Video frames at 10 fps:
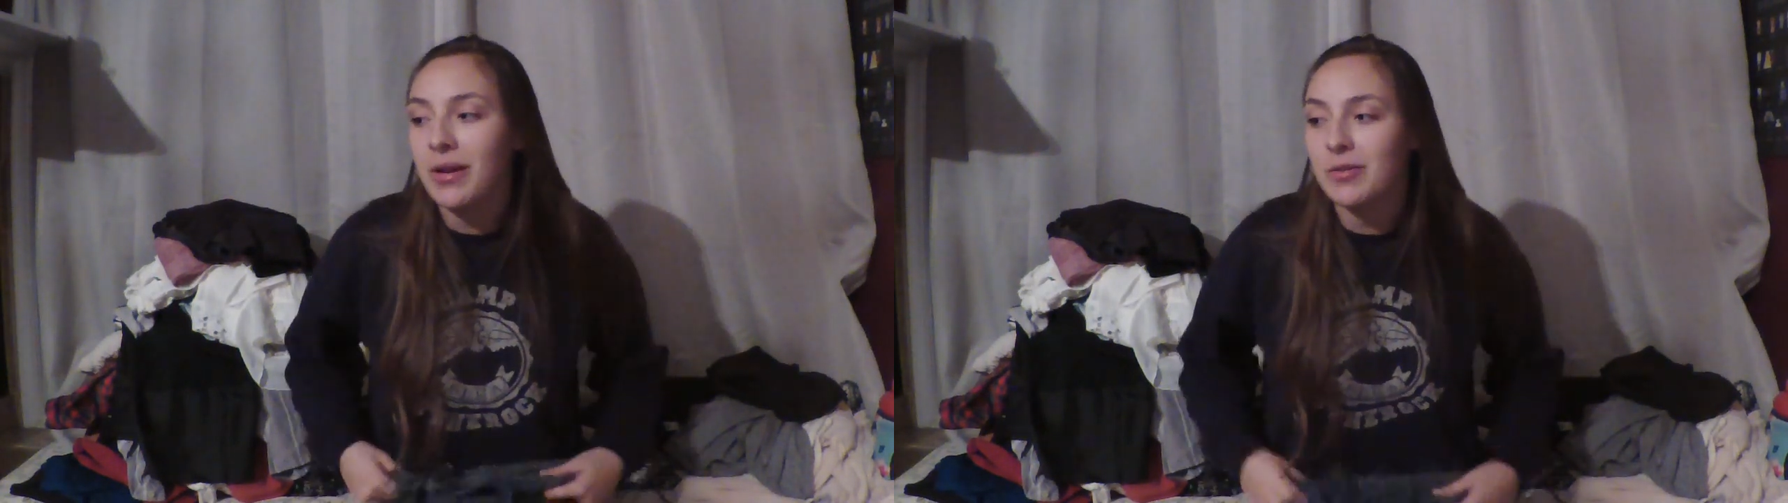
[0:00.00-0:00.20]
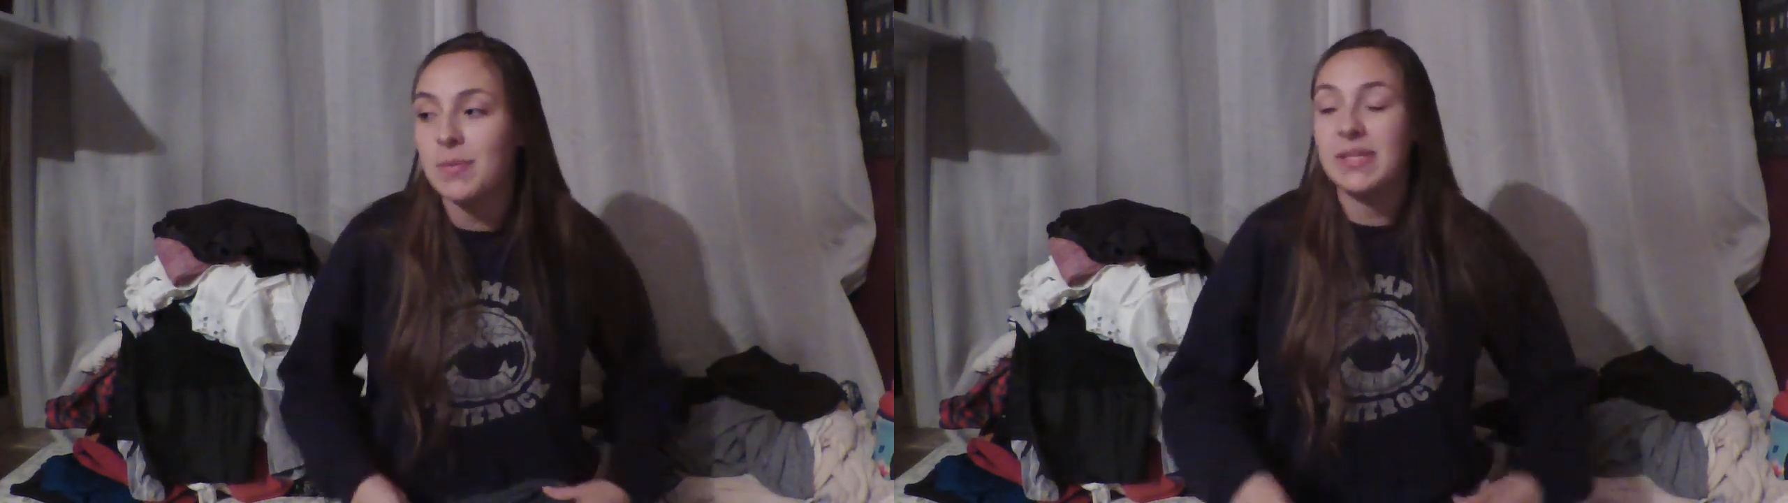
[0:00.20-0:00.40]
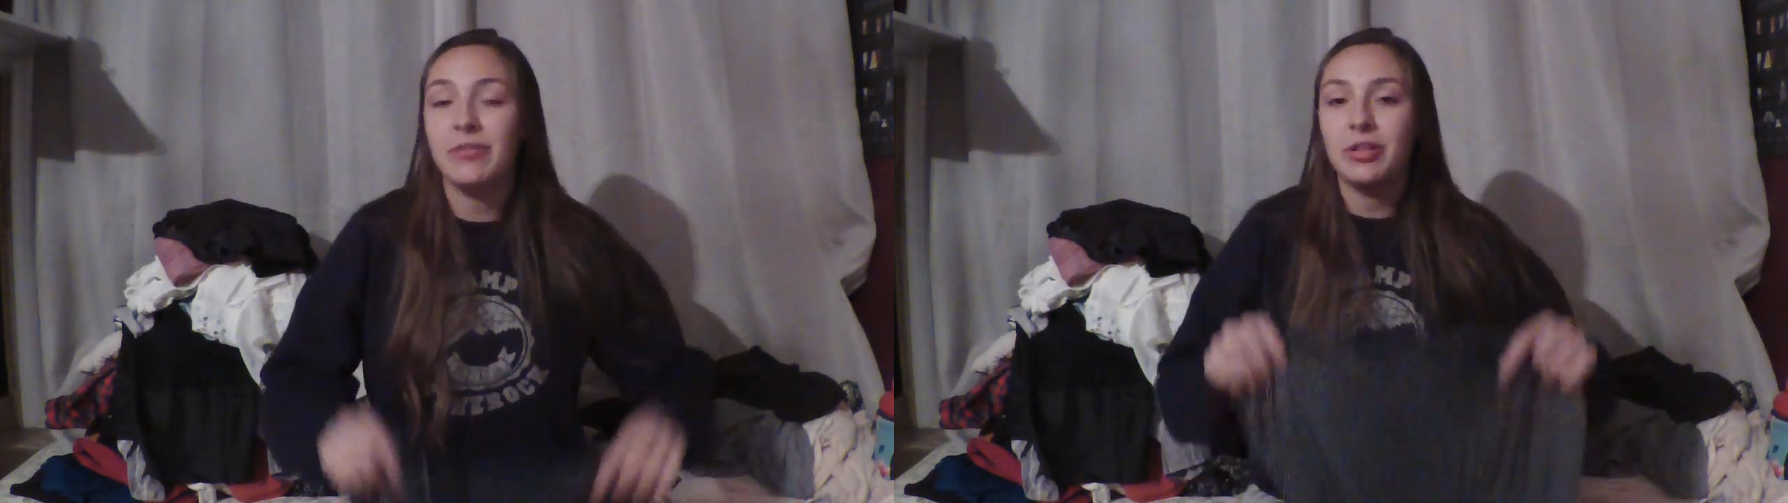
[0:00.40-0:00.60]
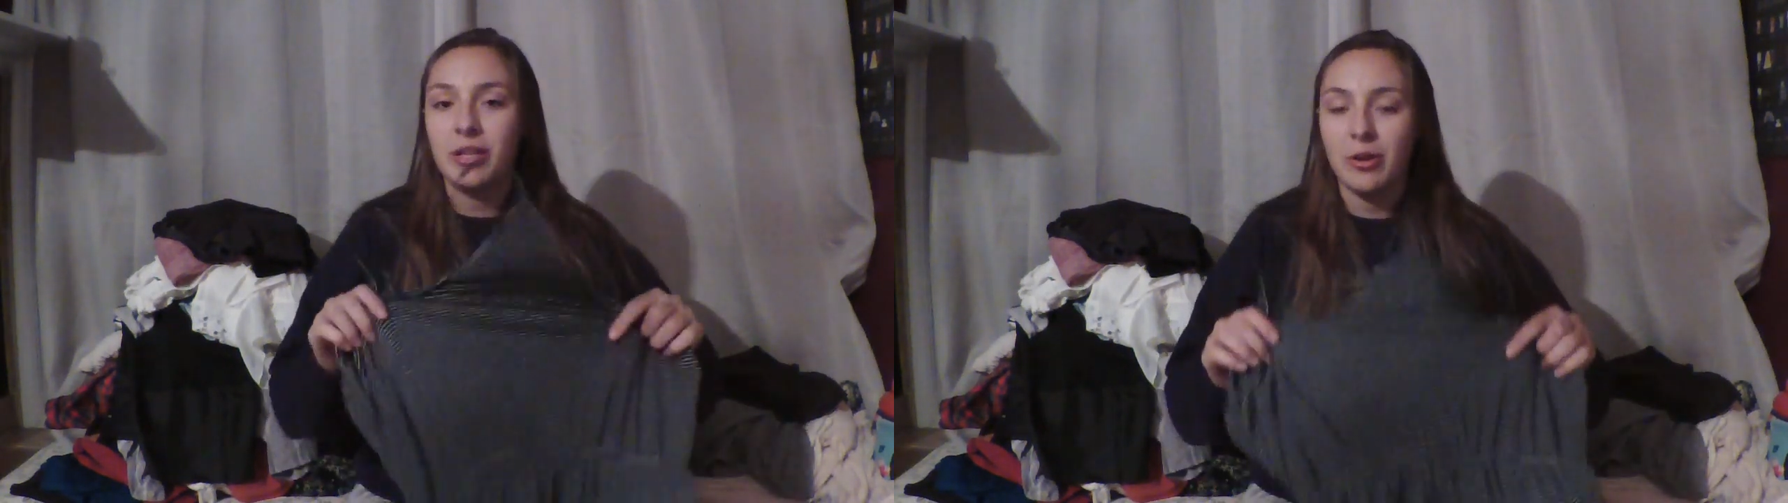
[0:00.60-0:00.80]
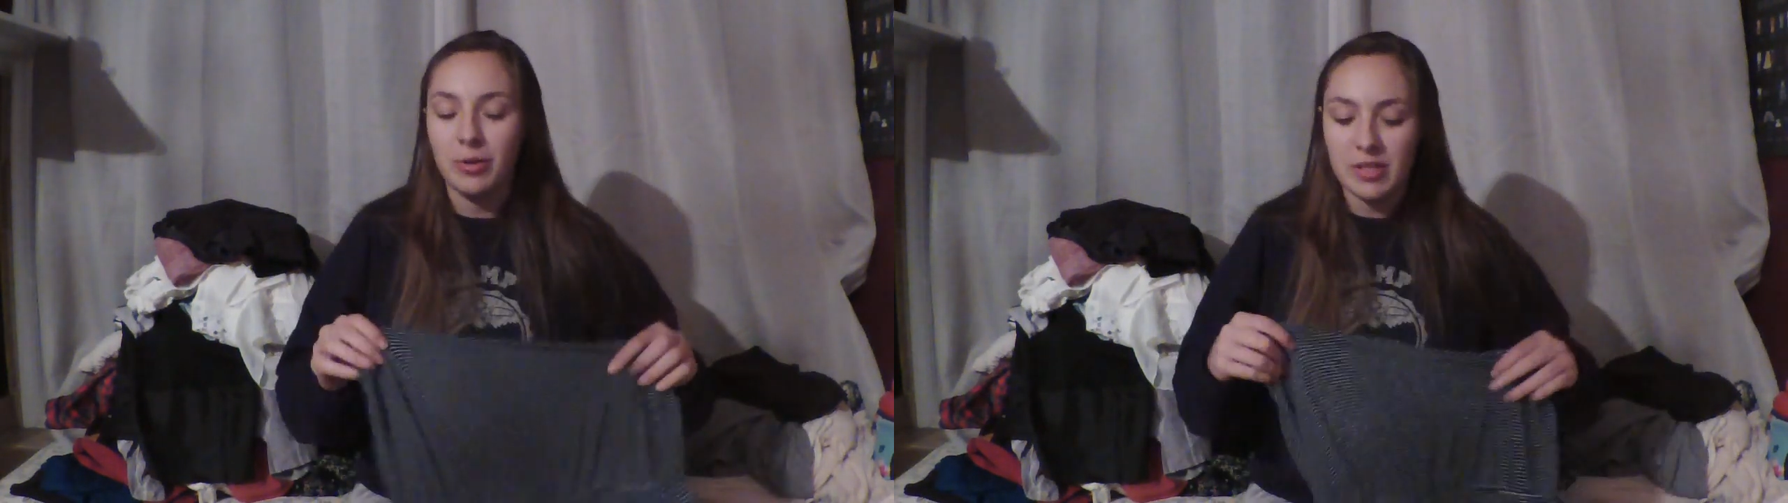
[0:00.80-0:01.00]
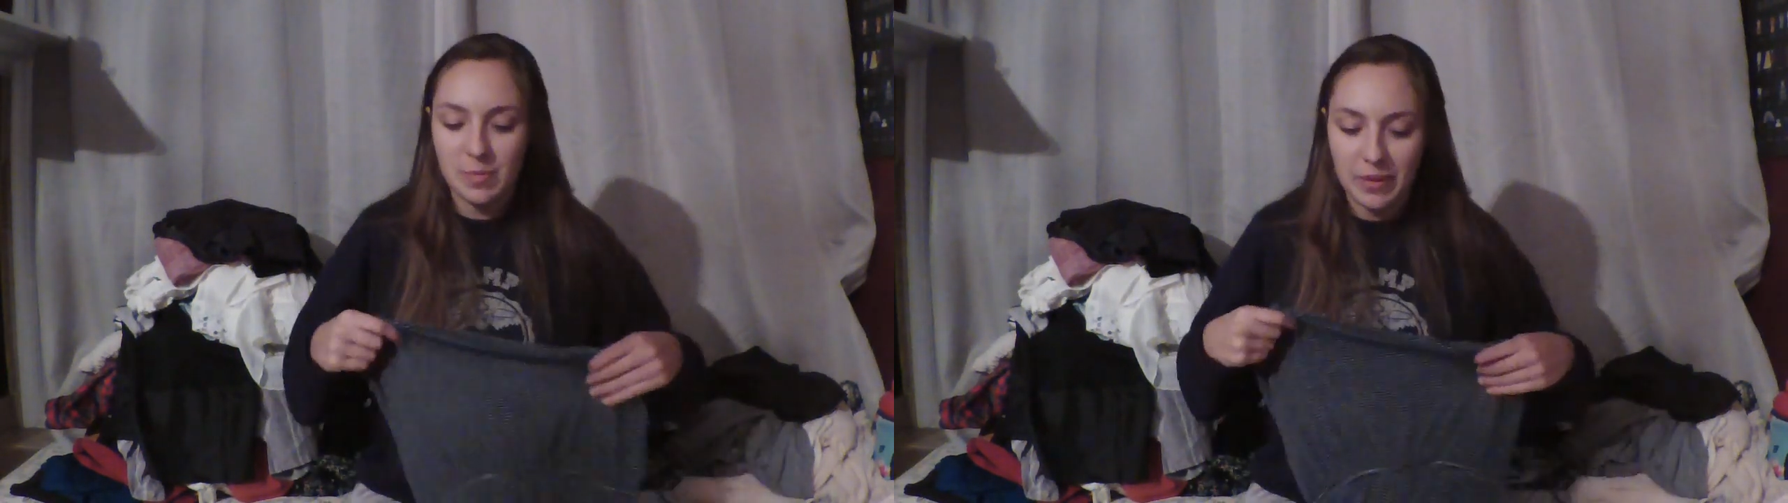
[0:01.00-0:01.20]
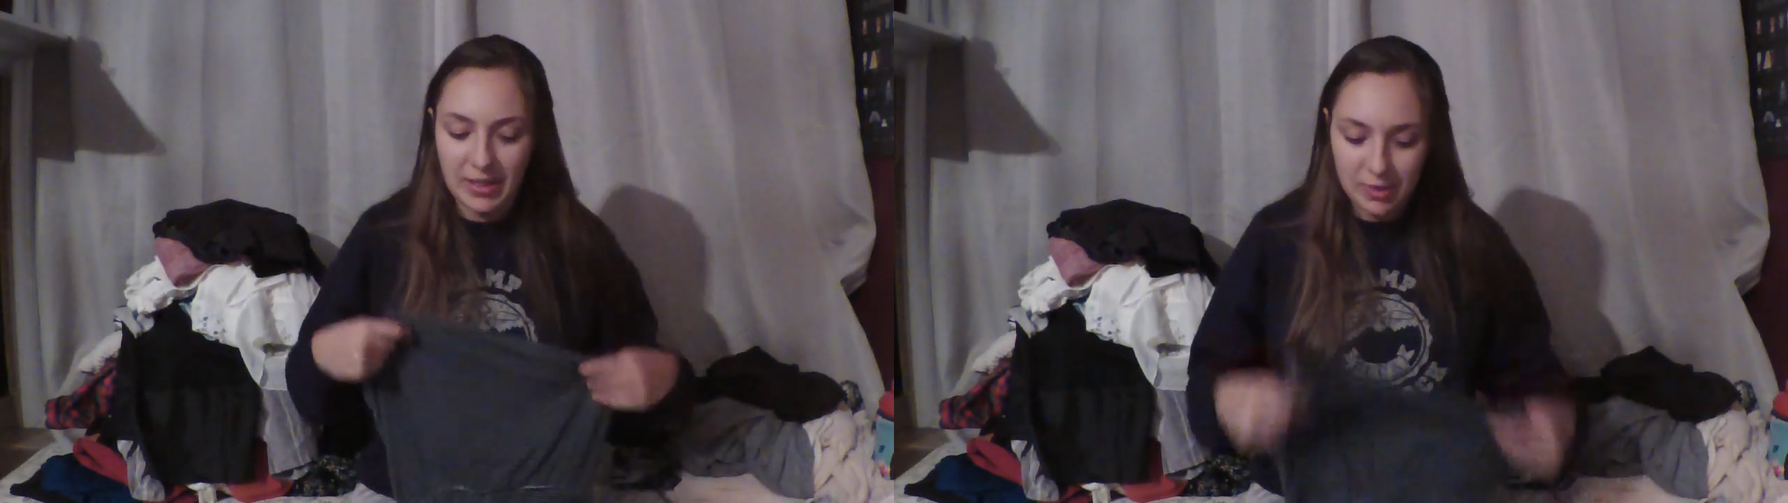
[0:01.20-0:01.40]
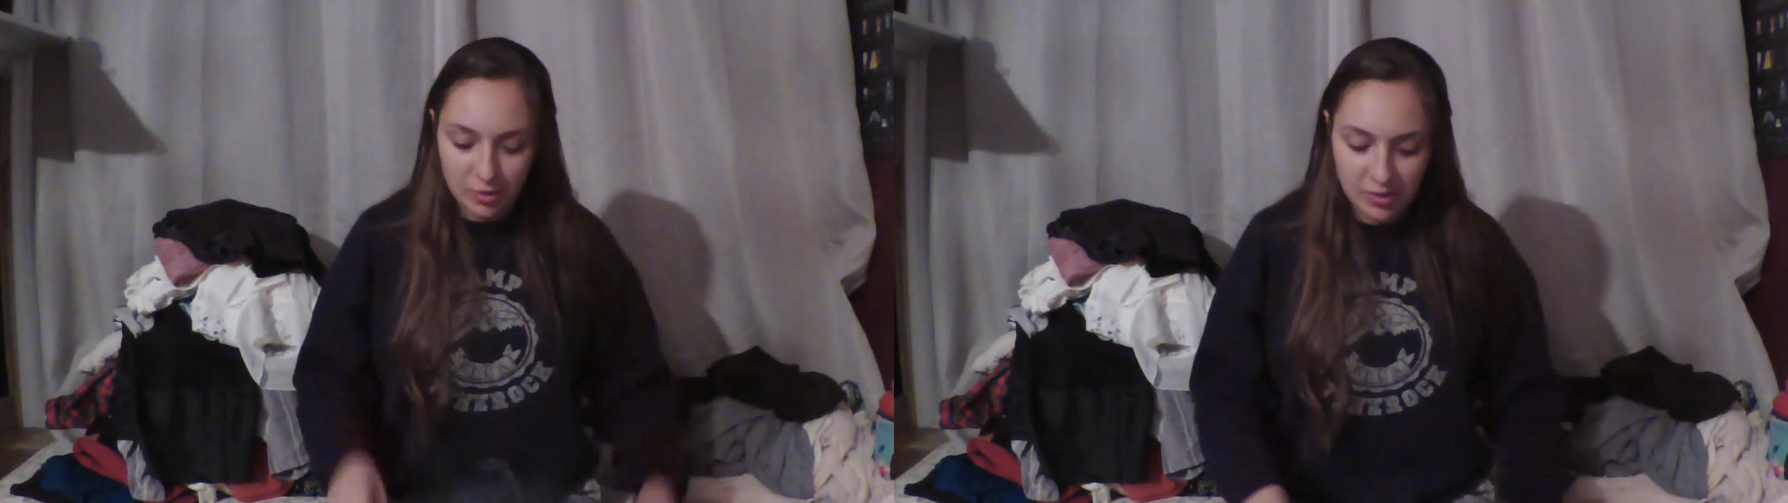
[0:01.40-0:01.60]
I've specifically noticed, but
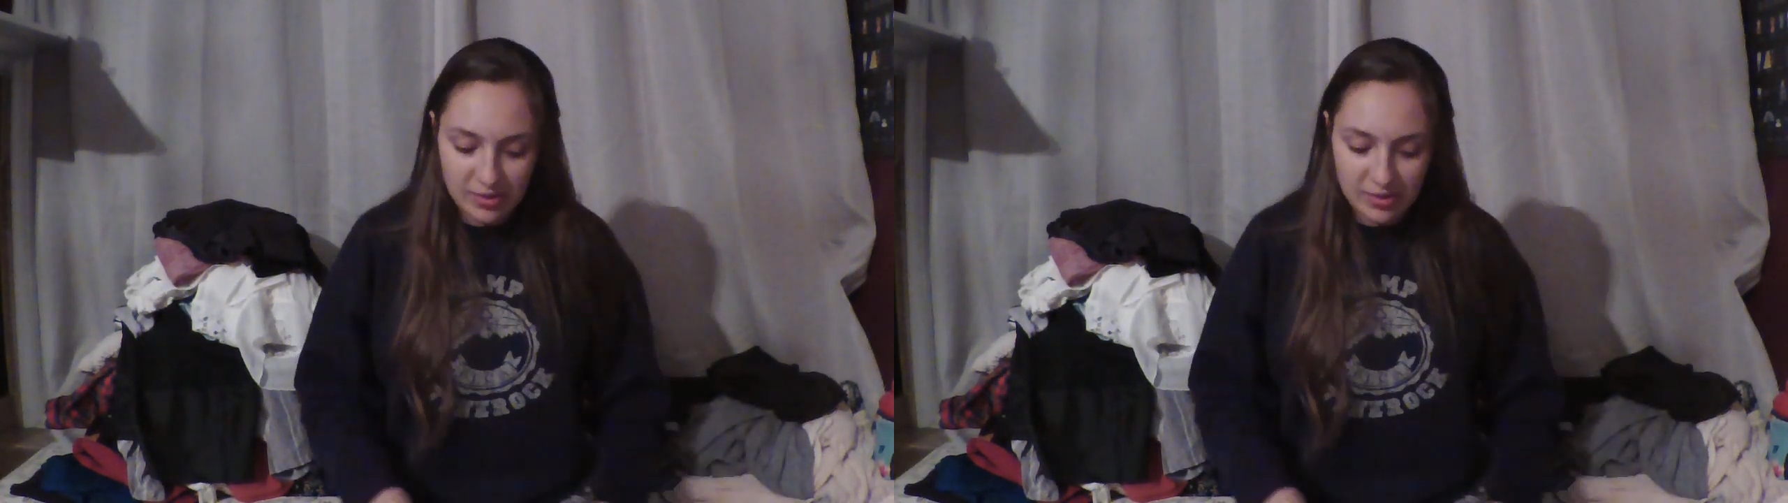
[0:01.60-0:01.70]
it's also